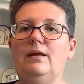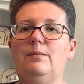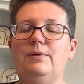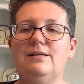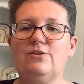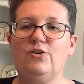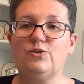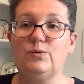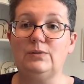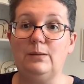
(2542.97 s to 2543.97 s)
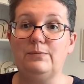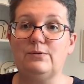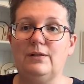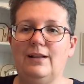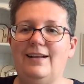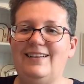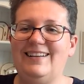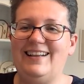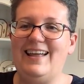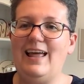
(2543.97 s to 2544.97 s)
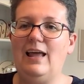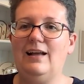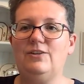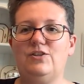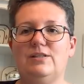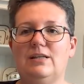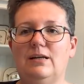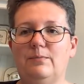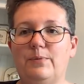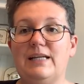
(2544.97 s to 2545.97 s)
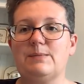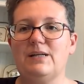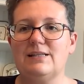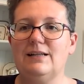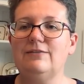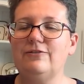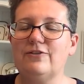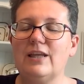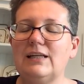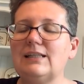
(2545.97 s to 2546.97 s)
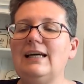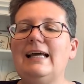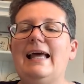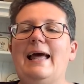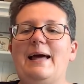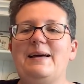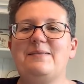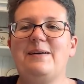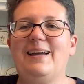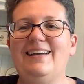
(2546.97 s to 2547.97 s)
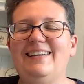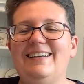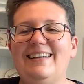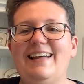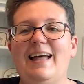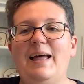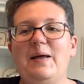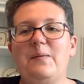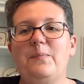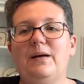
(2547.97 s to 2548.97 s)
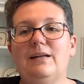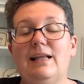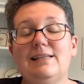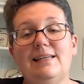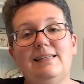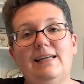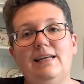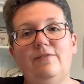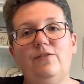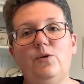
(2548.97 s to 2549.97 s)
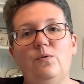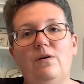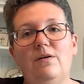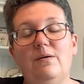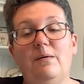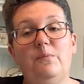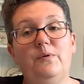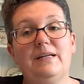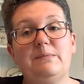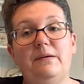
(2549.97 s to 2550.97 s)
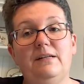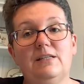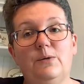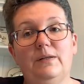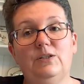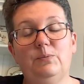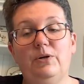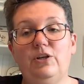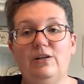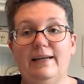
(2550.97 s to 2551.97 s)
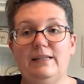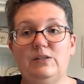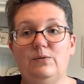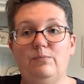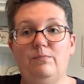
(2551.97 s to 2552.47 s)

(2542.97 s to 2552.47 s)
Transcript: but it's hard to hold up, so I'll just brace myself for that. But as I said, if you are a more experienced quilter but you'd like to